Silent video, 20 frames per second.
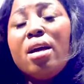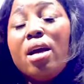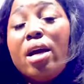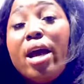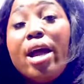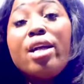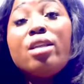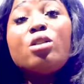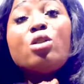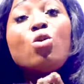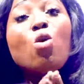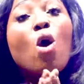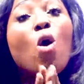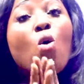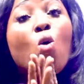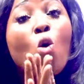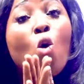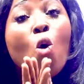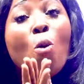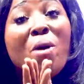enti
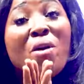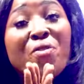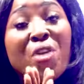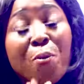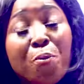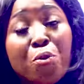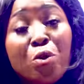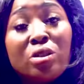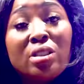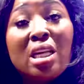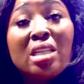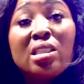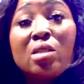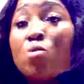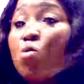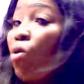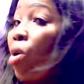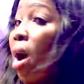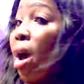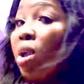obefa process
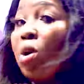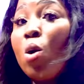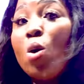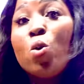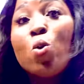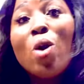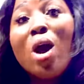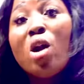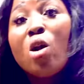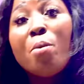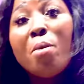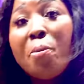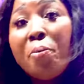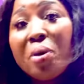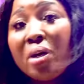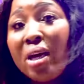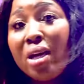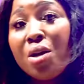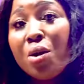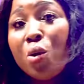mu enyo no ana be
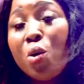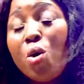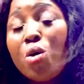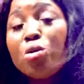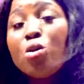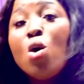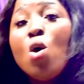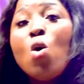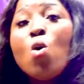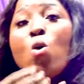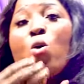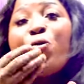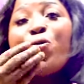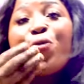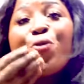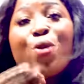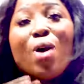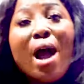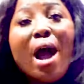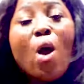pekene cause o
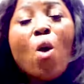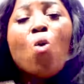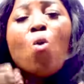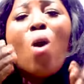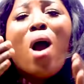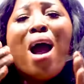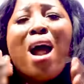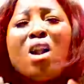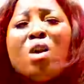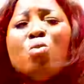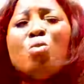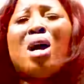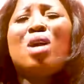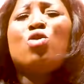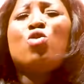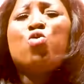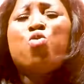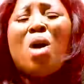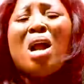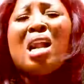fria o wa hanu ma
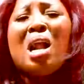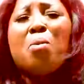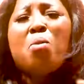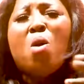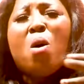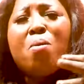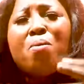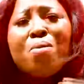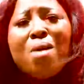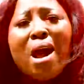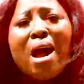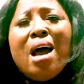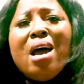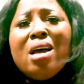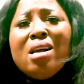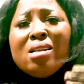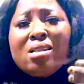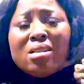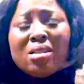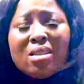tu ana mo bra
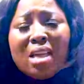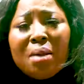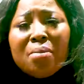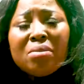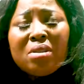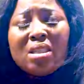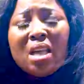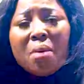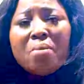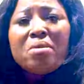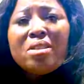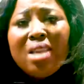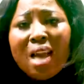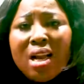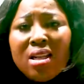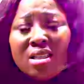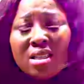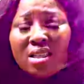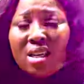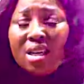sam
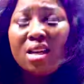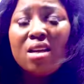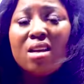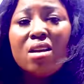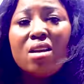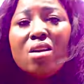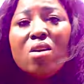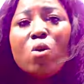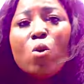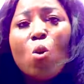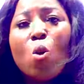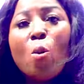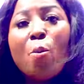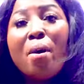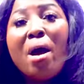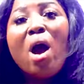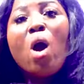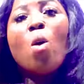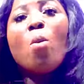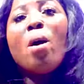junction
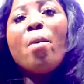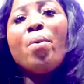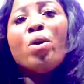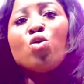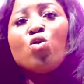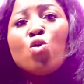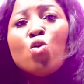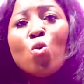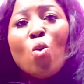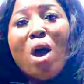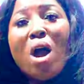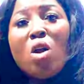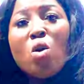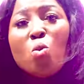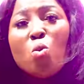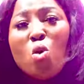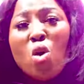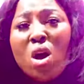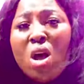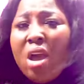oba oba beto no wa hanu
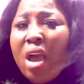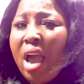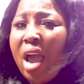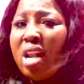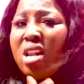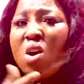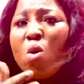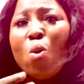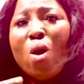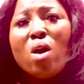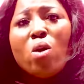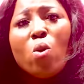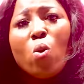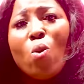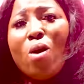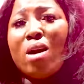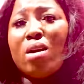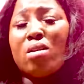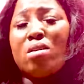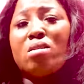mo and the
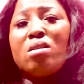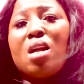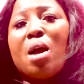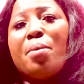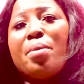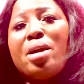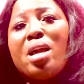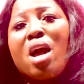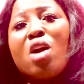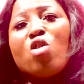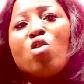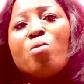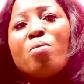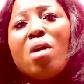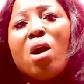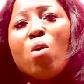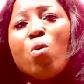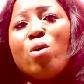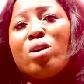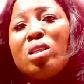101 na me ya
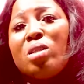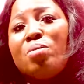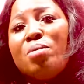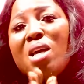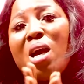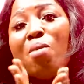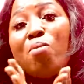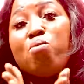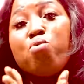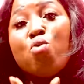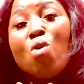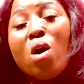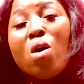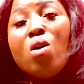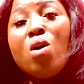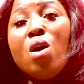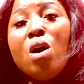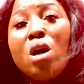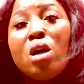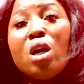duma with me abua
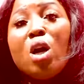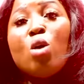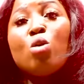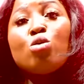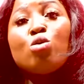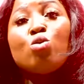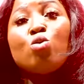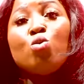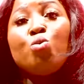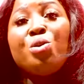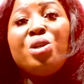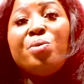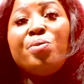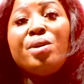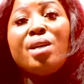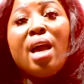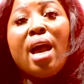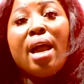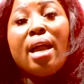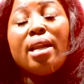na so bi
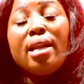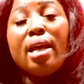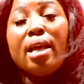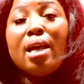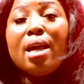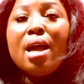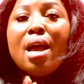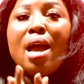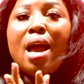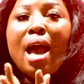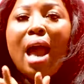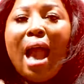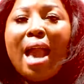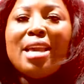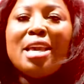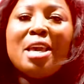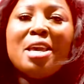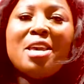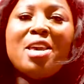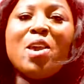bi ai de
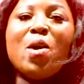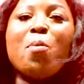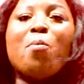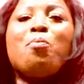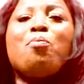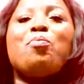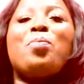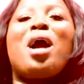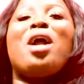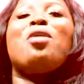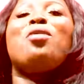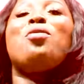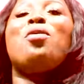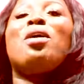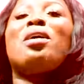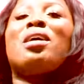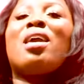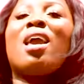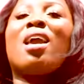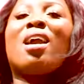ai yi ma no
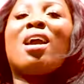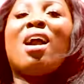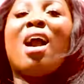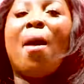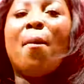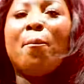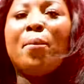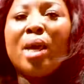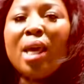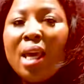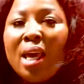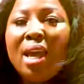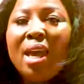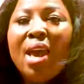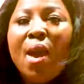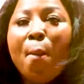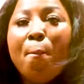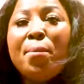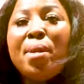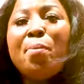ke kame
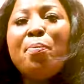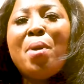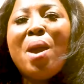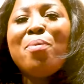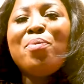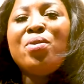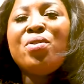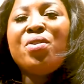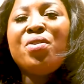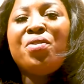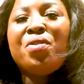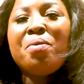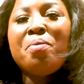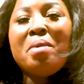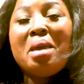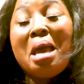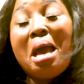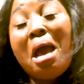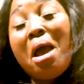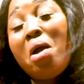me baby did
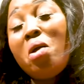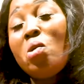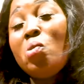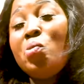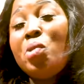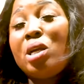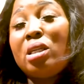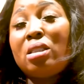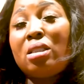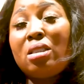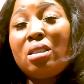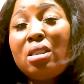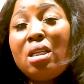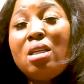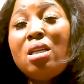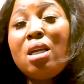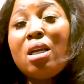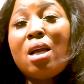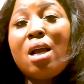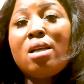me anu me
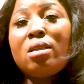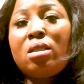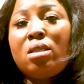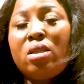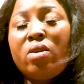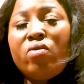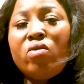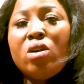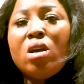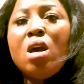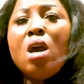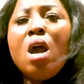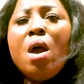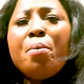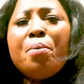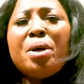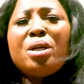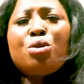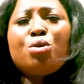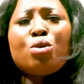syndical CV.
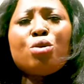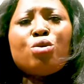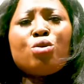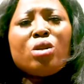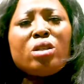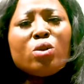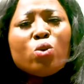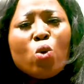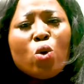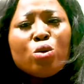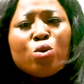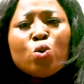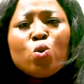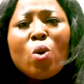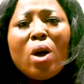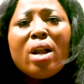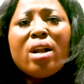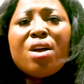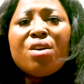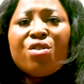Mess of stress
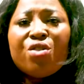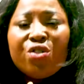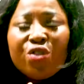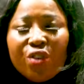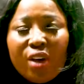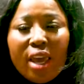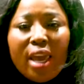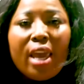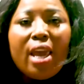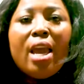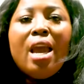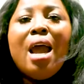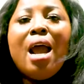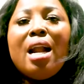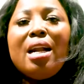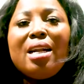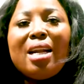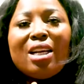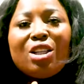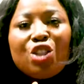Koswana share
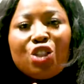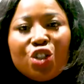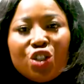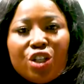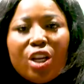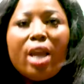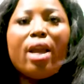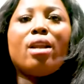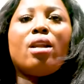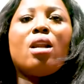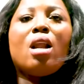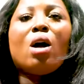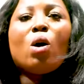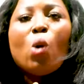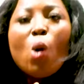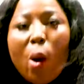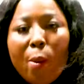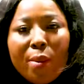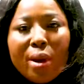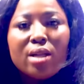na share na
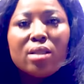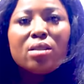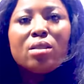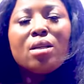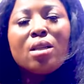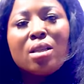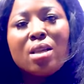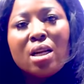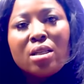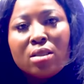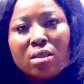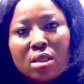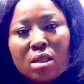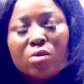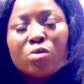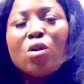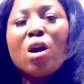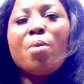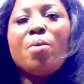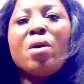comment na
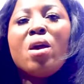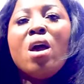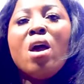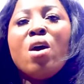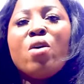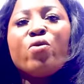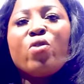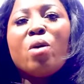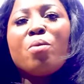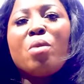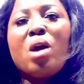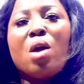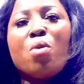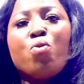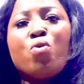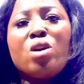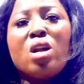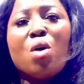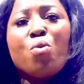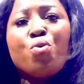subscribe for my
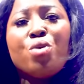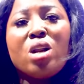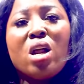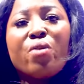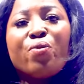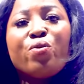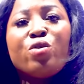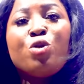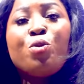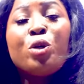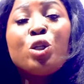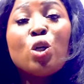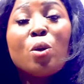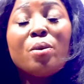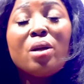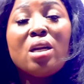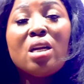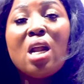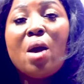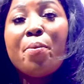bring up Bishop
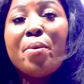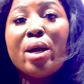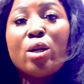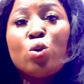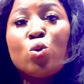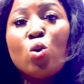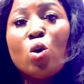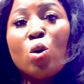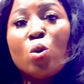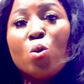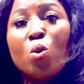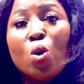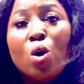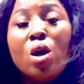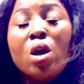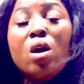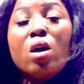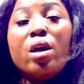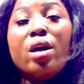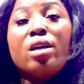the number 2 no more
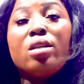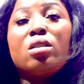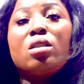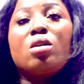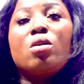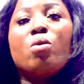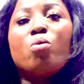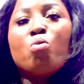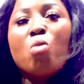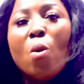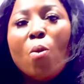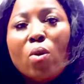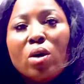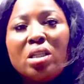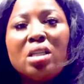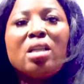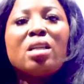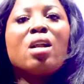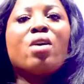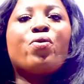into more
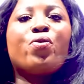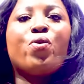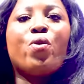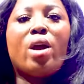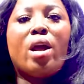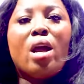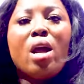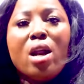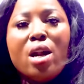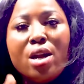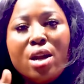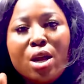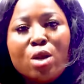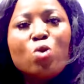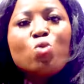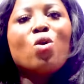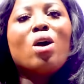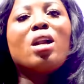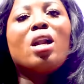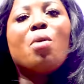modern affair
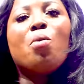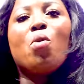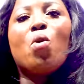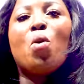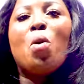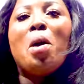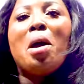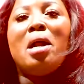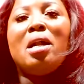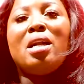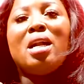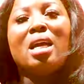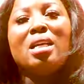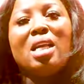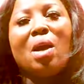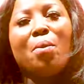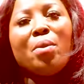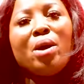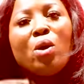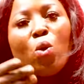netu anamo na
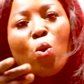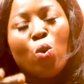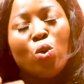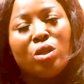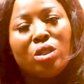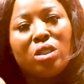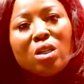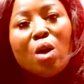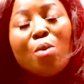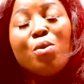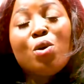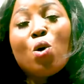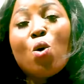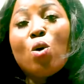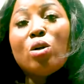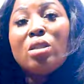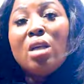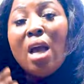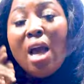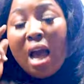nyame onchira
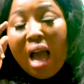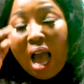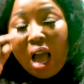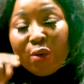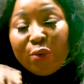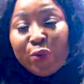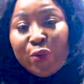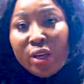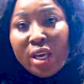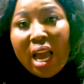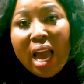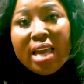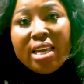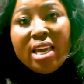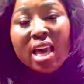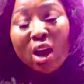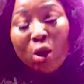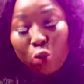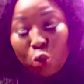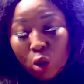because I fear
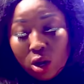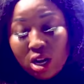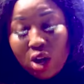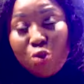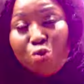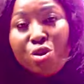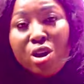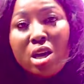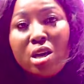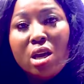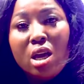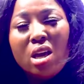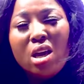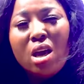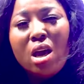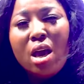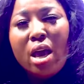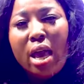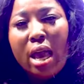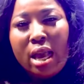ye ko na wie ye
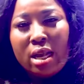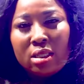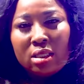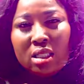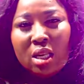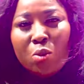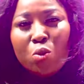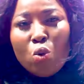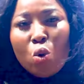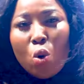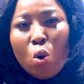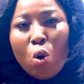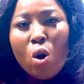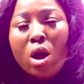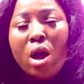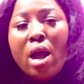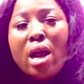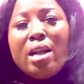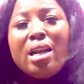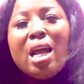ensemo ho
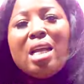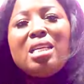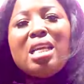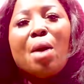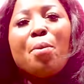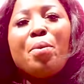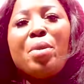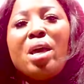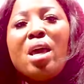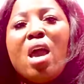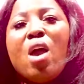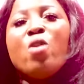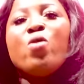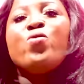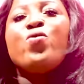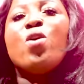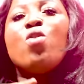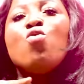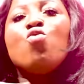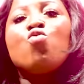na nyame
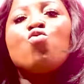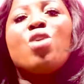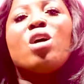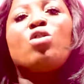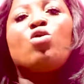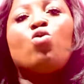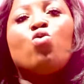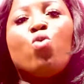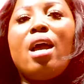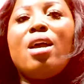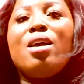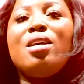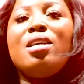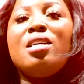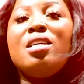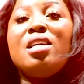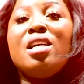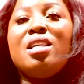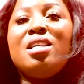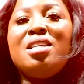emfa wura to
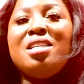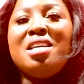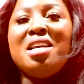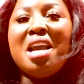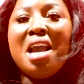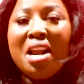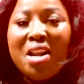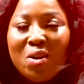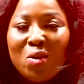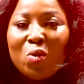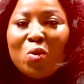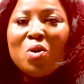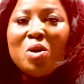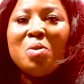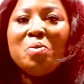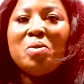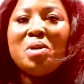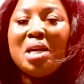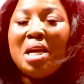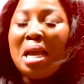ye di eni
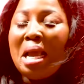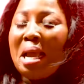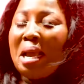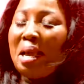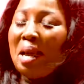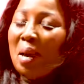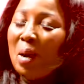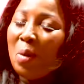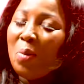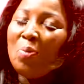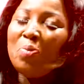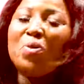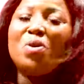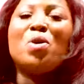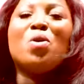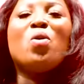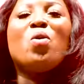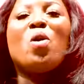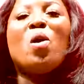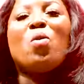kunidi
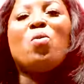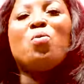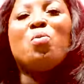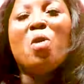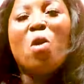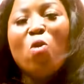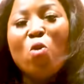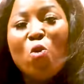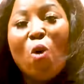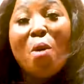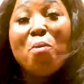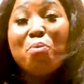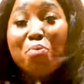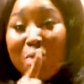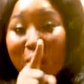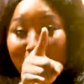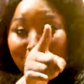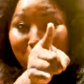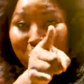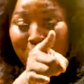empio wa
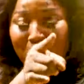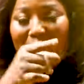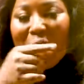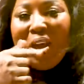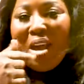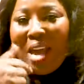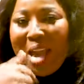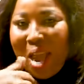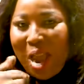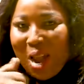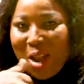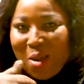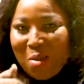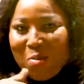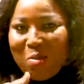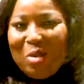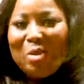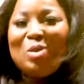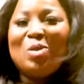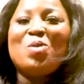brabum ene
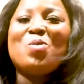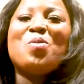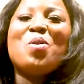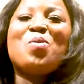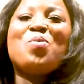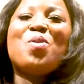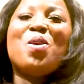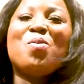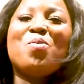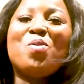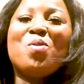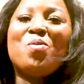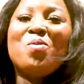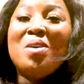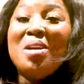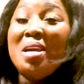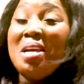minso ma brabum